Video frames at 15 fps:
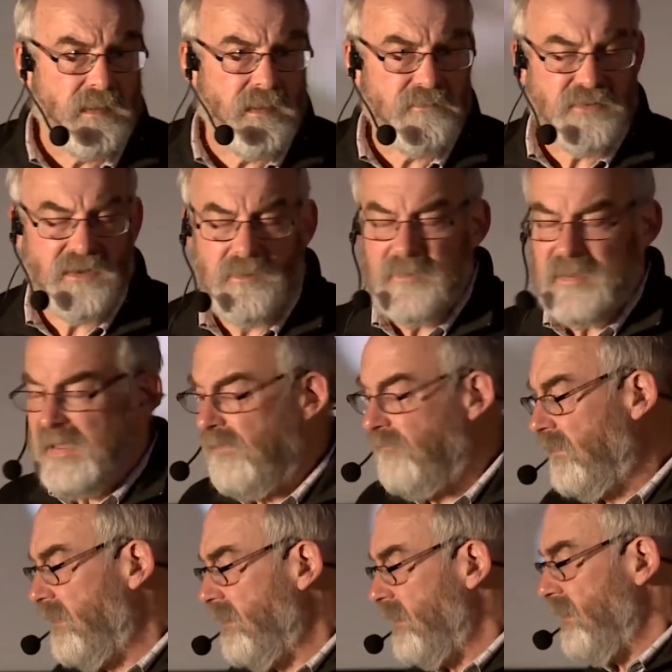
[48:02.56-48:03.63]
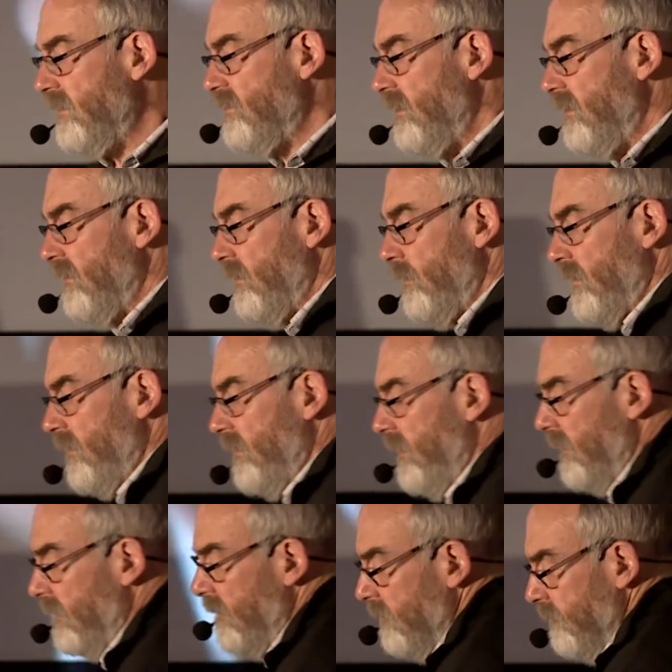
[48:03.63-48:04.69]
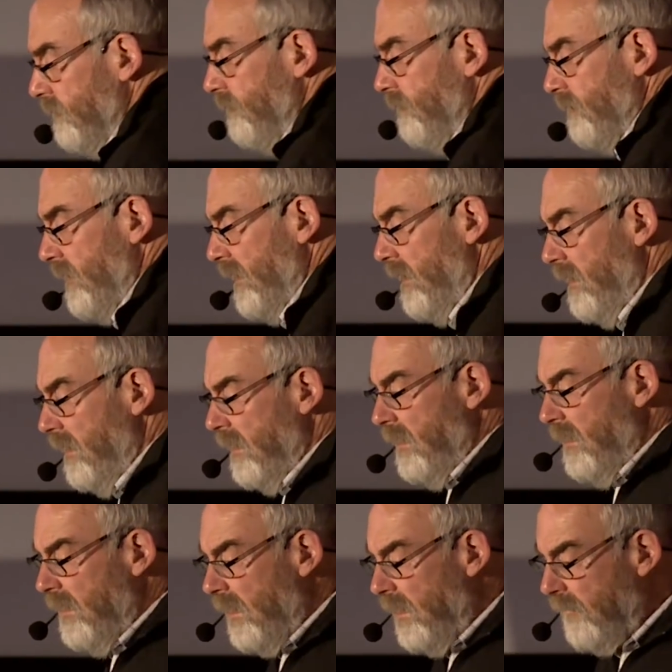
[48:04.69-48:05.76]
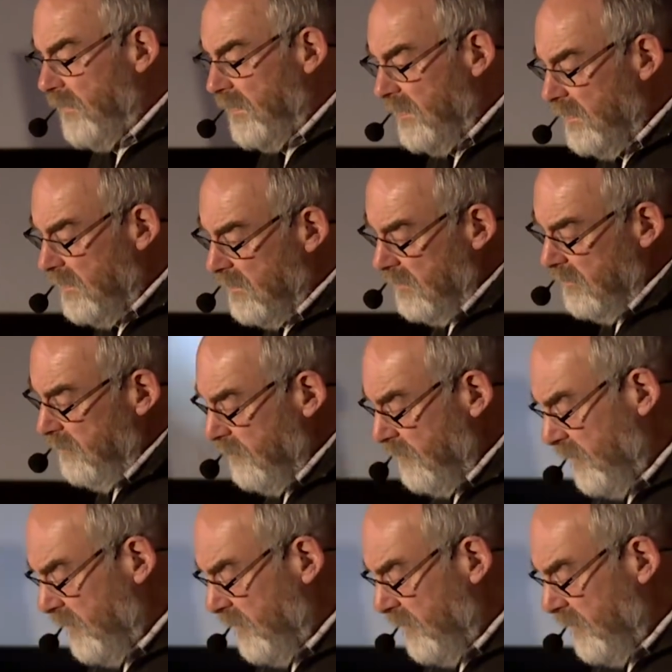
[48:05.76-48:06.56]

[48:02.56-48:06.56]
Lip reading: Yeah, trying to make everything agile is a mistake. Over here,